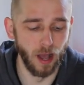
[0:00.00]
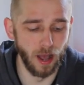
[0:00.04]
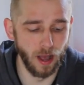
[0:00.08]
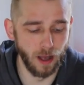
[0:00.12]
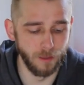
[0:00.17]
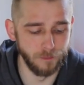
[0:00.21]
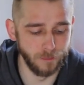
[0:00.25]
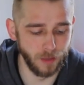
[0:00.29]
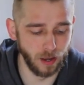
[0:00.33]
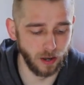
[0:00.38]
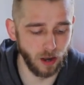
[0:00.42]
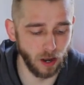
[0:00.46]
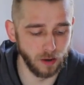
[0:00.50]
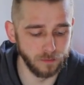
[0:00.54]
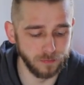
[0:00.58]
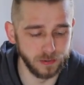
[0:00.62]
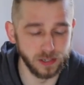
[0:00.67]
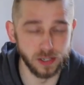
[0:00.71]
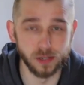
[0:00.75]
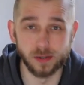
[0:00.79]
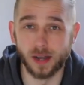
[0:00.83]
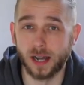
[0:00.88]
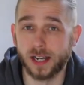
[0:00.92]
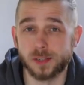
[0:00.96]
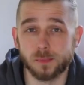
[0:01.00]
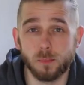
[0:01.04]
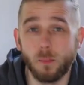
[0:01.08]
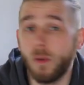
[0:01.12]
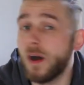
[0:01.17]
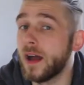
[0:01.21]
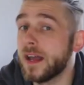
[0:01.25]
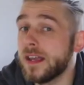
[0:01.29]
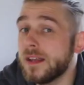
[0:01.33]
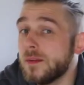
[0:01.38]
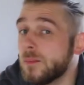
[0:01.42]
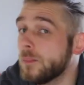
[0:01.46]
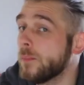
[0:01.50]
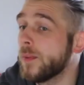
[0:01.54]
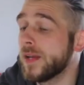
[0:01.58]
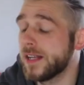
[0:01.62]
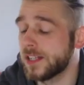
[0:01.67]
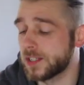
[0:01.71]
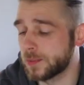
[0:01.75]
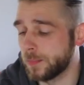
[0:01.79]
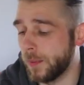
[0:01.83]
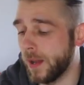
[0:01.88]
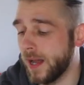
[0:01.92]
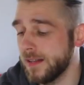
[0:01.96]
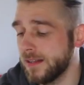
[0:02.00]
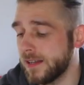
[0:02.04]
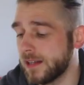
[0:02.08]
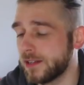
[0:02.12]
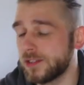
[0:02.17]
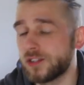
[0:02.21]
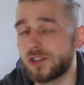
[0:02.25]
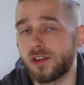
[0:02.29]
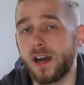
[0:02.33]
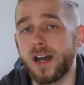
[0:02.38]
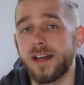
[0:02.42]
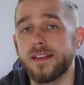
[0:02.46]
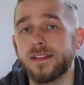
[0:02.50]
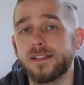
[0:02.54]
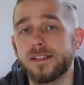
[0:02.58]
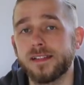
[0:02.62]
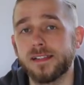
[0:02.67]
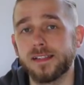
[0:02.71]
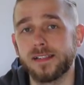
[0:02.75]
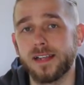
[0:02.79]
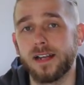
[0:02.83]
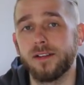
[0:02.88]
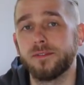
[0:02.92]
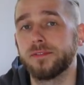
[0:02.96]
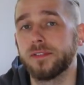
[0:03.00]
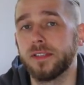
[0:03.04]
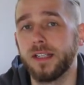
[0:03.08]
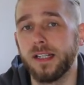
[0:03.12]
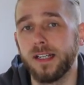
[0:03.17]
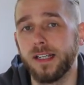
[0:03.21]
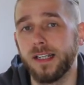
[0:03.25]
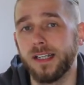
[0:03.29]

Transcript: And hopefully you guys might be inspired to go and try this yourself.